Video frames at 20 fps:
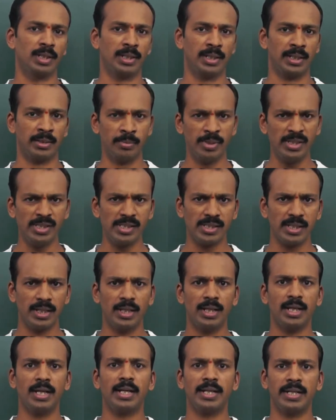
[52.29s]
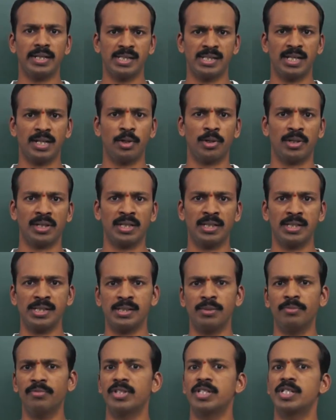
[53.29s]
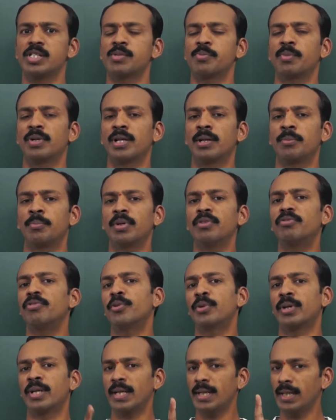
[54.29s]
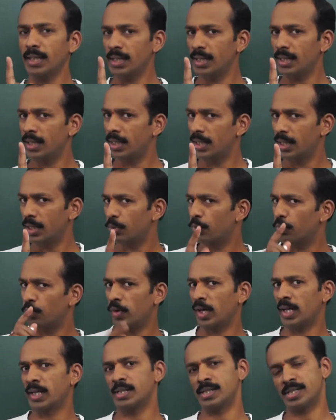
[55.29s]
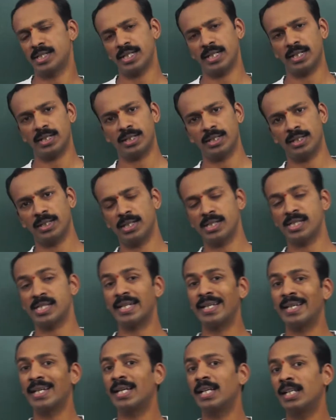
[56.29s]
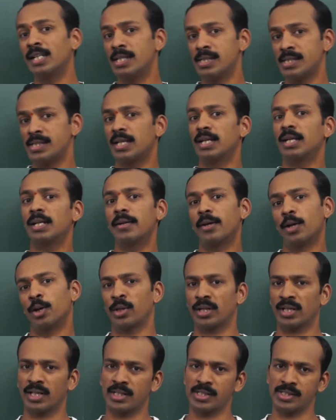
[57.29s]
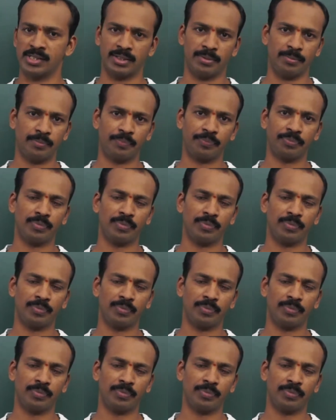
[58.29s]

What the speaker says: That means it is an organism which is made up of only one cell, single celled organism.